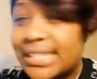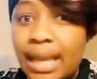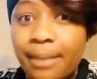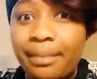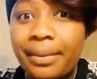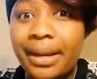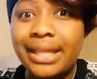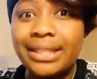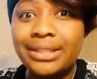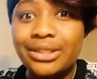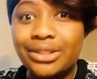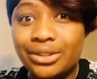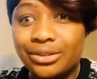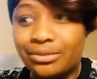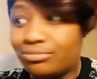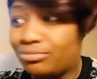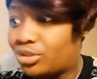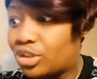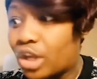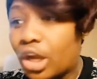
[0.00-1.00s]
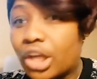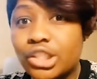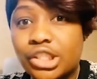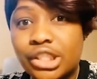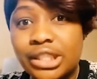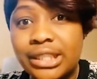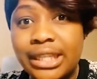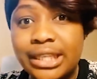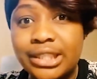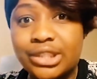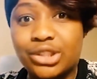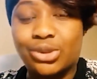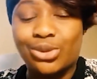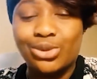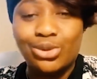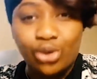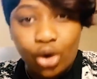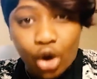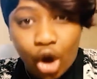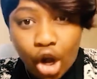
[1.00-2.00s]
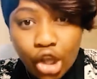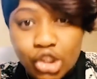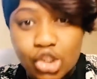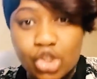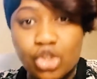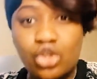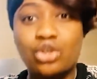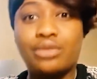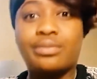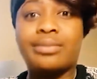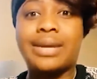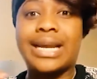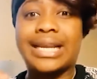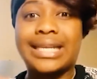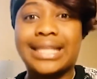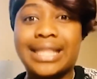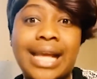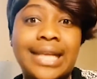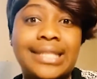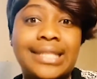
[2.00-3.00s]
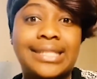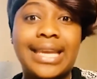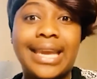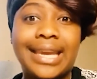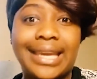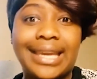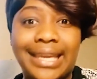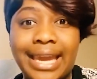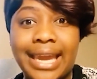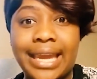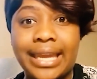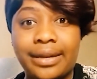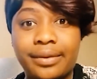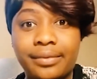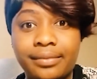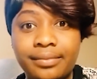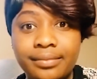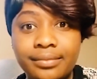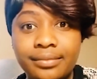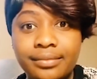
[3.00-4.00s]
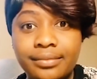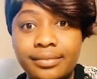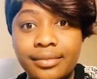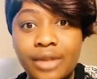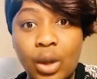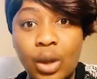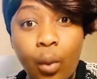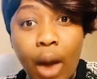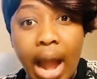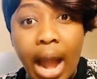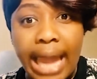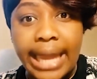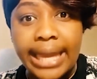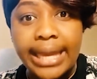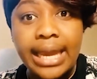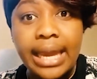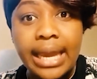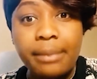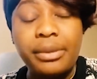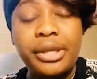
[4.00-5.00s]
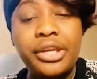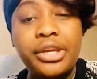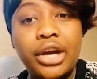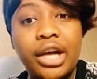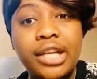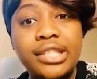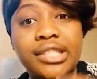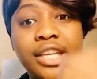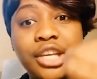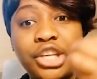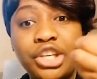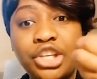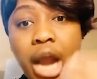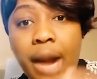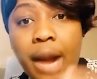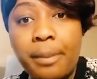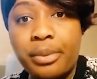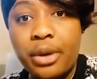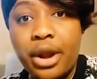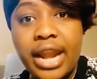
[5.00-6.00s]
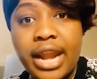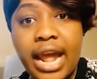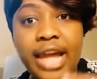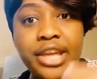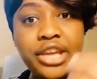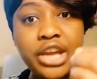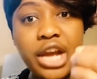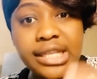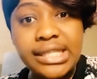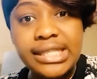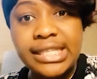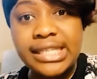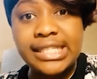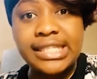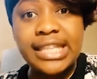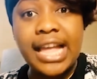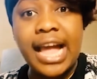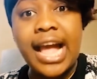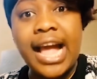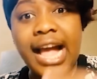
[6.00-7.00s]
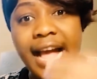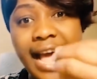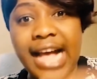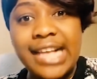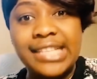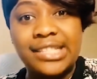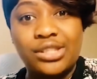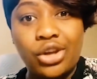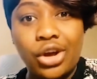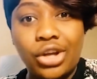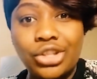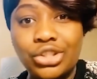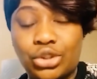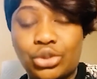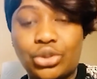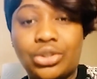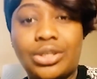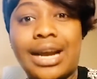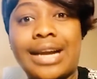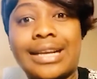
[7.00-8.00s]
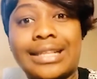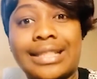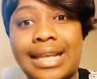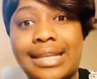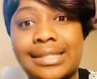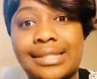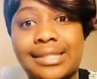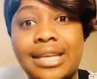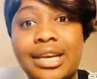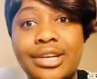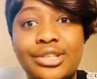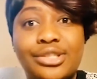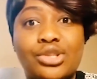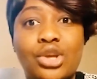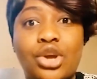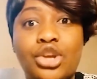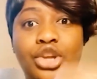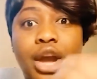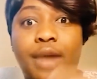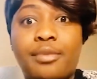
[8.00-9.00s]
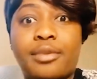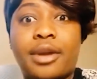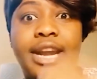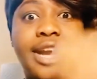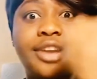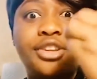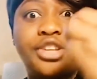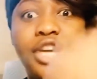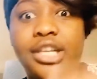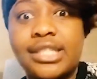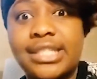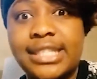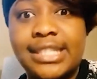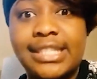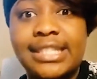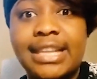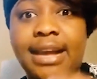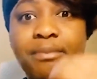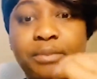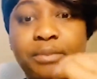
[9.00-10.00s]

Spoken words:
sibling don't need to go through my class again. Why? Because your brother, your sister has gone through that class. So your brother, your sister